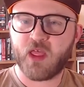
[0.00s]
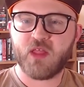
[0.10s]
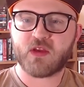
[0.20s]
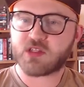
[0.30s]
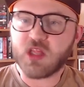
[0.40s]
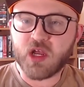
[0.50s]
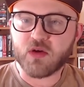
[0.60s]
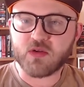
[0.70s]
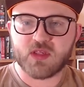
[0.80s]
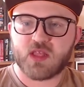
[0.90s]
There's
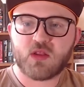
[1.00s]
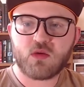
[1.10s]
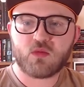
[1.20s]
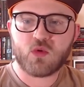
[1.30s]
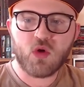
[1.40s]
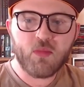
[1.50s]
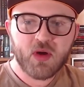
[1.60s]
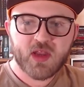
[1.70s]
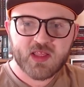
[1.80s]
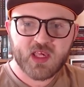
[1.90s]
loads, and the
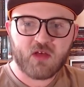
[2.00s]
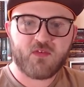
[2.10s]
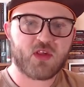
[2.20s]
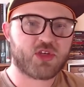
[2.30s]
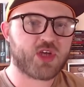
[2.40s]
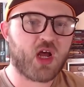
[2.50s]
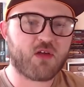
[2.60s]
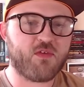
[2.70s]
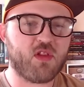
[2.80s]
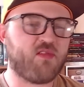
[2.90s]
rulebook itself is chock
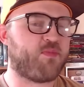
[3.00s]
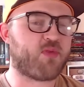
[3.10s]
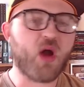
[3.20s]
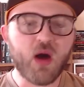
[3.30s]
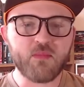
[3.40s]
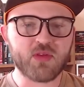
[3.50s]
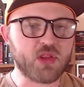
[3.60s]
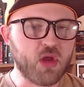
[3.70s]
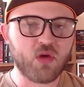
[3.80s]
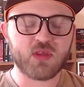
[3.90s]
full of prompts,
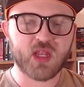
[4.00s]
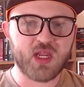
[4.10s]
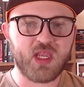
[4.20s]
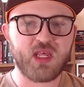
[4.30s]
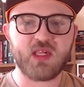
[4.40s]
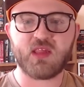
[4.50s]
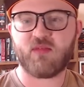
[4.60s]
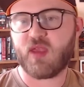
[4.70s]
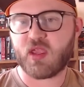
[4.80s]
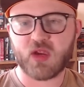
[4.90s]
notes, and ideas to
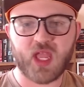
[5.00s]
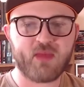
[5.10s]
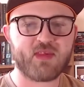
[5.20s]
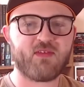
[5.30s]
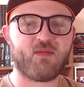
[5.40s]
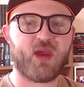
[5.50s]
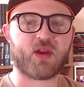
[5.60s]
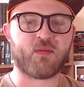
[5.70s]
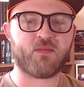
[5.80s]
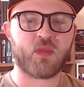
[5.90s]
make your games even better.